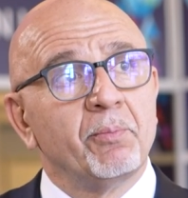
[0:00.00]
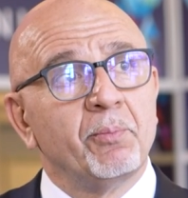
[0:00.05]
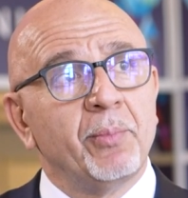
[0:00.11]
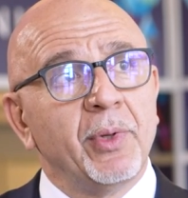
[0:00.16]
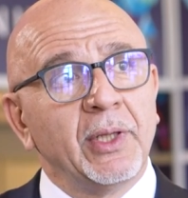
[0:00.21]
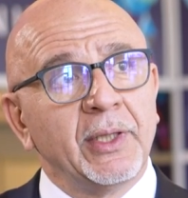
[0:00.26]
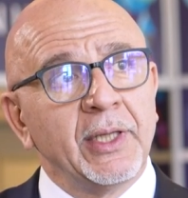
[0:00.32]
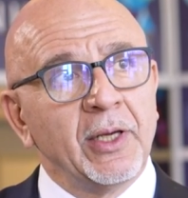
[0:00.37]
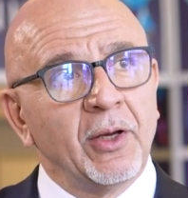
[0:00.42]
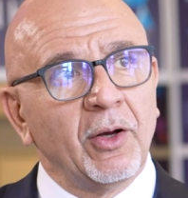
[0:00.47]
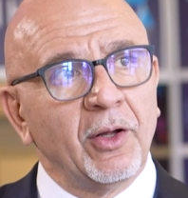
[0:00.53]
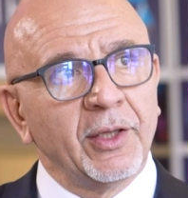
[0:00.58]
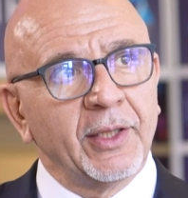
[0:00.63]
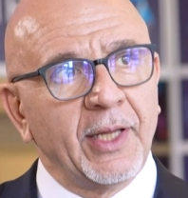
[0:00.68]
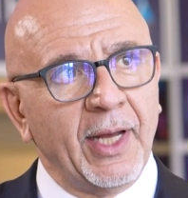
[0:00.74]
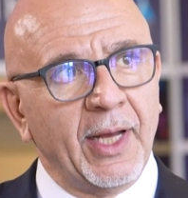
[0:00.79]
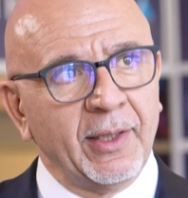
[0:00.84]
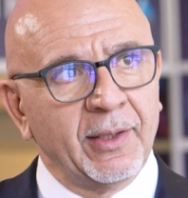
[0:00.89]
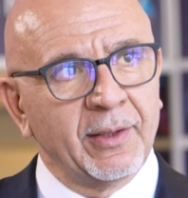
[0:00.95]
Building on
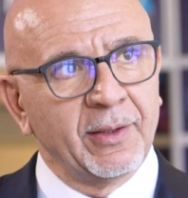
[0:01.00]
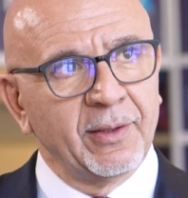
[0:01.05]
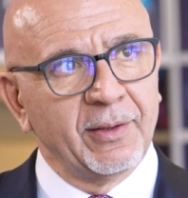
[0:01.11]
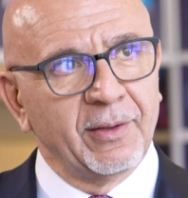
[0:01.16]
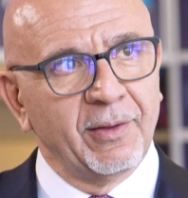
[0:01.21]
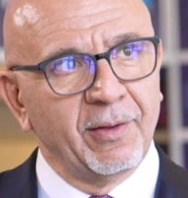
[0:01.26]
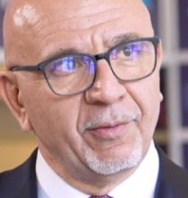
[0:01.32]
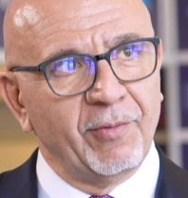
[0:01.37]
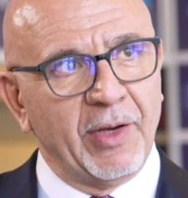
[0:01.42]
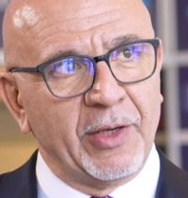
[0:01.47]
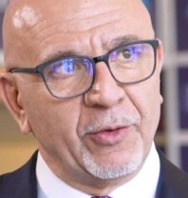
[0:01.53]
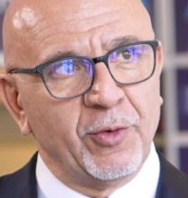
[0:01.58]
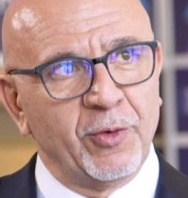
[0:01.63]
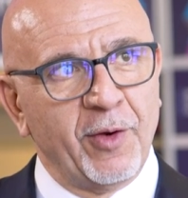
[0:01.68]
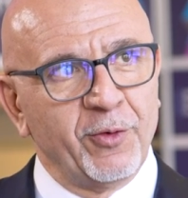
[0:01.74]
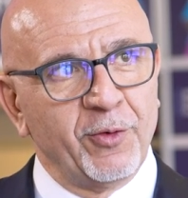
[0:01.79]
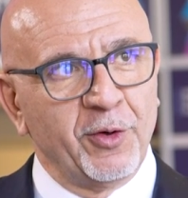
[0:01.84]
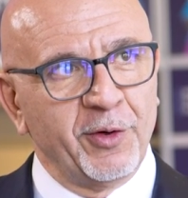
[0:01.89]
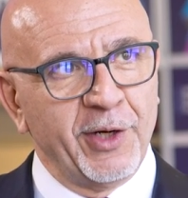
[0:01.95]
that, when you
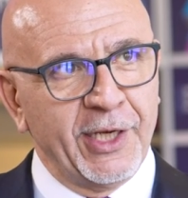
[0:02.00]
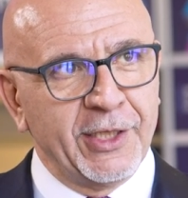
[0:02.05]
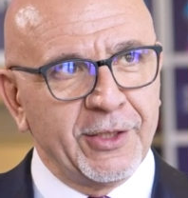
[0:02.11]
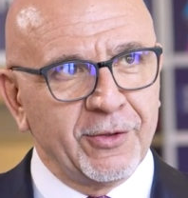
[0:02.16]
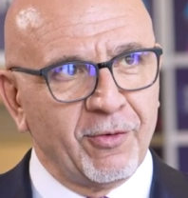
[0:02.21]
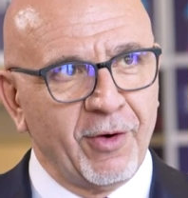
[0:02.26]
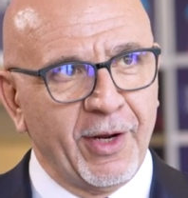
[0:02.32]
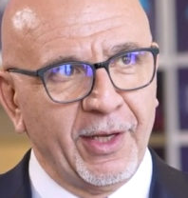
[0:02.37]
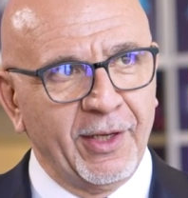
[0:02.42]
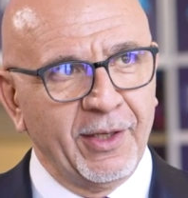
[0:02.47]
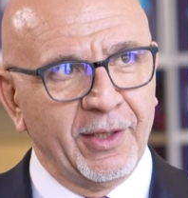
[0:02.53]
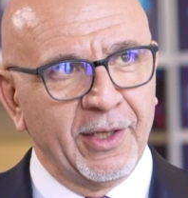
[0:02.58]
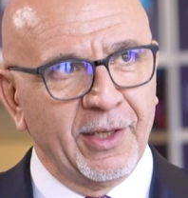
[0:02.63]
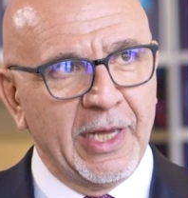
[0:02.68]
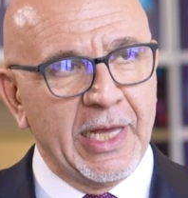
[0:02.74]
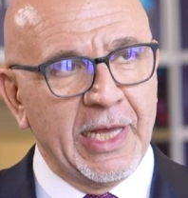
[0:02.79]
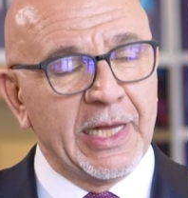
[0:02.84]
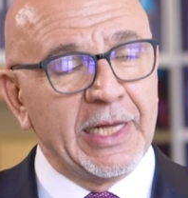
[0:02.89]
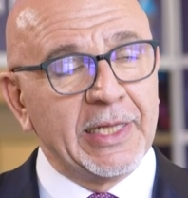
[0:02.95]
have your X-ray,
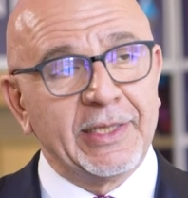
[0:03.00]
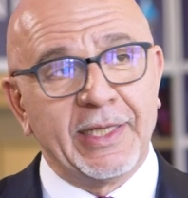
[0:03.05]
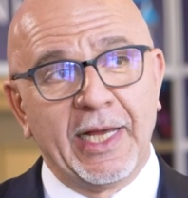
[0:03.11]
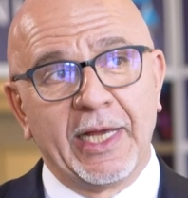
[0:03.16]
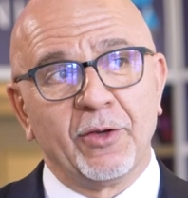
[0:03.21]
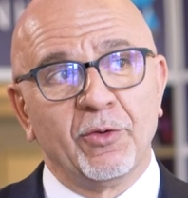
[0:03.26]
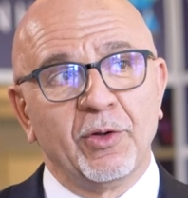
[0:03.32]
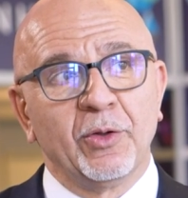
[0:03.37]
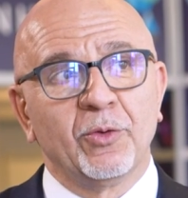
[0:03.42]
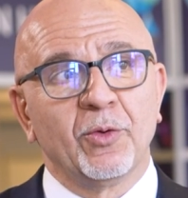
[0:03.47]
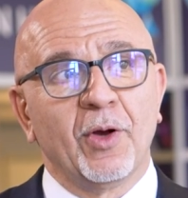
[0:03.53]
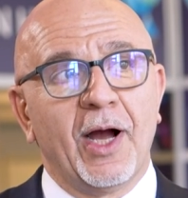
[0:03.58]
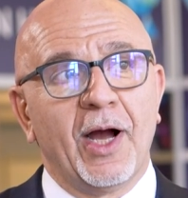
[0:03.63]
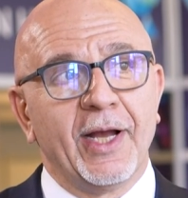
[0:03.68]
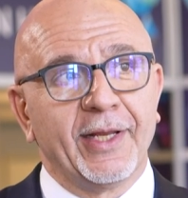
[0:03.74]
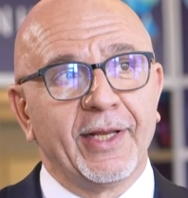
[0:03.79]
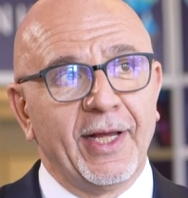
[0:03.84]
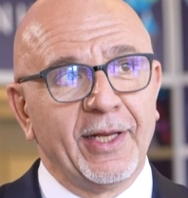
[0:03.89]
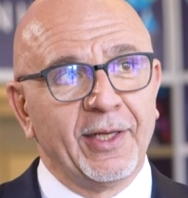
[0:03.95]
then you need to
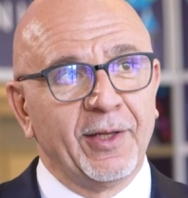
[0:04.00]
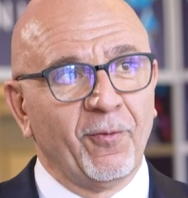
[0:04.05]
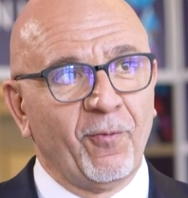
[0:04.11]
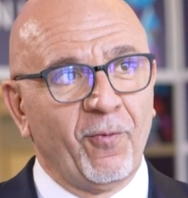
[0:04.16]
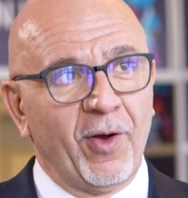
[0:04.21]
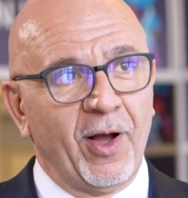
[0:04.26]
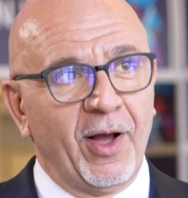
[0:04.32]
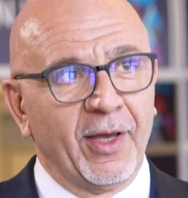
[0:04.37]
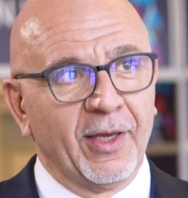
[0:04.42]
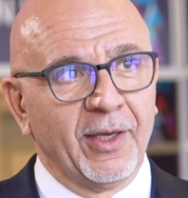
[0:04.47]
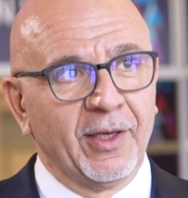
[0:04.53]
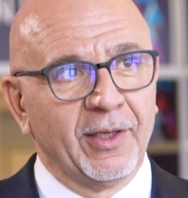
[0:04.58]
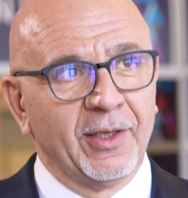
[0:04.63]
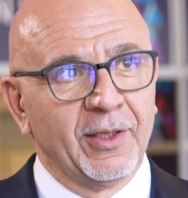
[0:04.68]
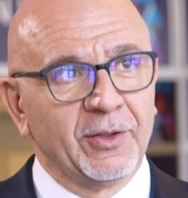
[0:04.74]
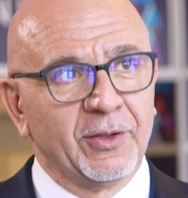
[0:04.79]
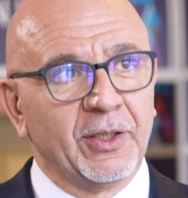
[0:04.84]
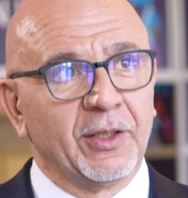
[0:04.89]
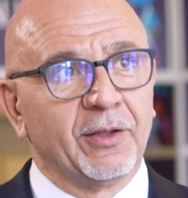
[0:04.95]
identify
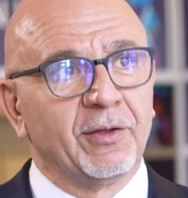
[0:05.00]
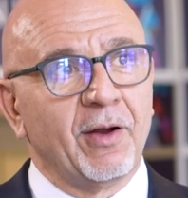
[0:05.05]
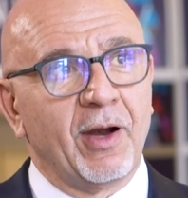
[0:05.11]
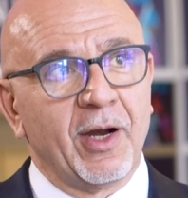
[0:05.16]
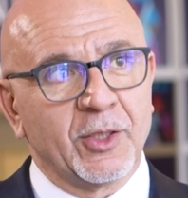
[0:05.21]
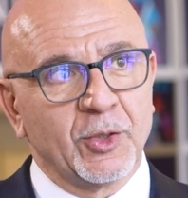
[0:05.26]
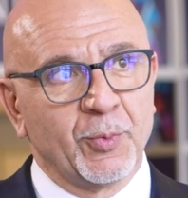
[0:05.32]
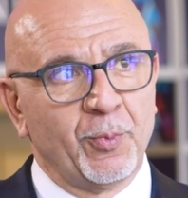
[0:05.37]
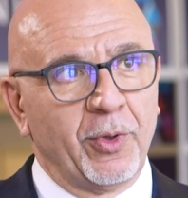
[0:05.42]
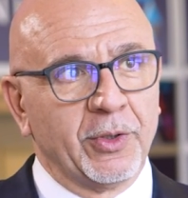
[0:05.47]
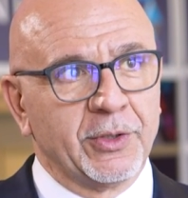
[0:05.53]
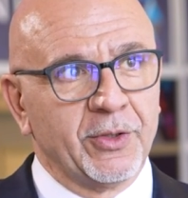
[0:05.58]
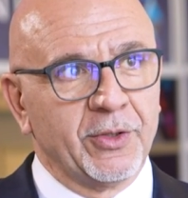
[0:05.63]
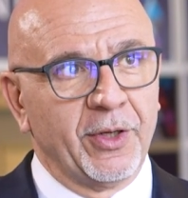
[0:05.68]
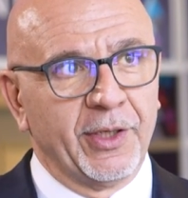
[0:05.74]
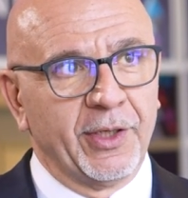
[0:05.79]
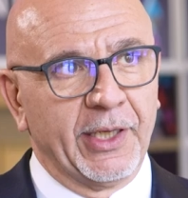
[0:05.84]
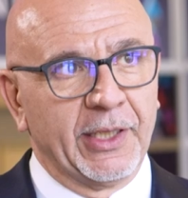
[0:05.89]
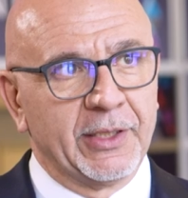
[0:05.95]
the dark spots
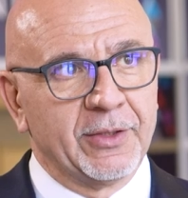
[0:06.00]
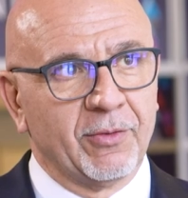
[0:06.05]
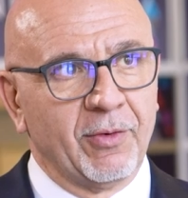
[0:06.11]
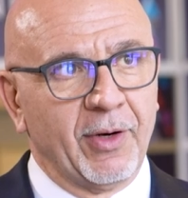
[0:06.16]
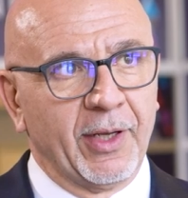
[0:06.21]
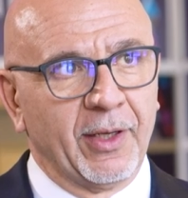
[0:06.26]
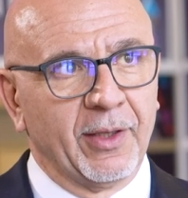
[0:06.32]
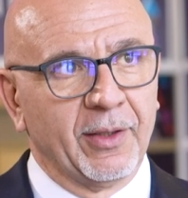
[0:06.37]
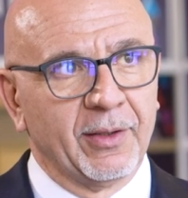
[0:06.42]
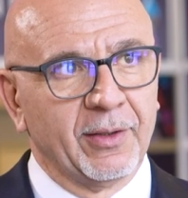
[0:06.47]
on the X-ray.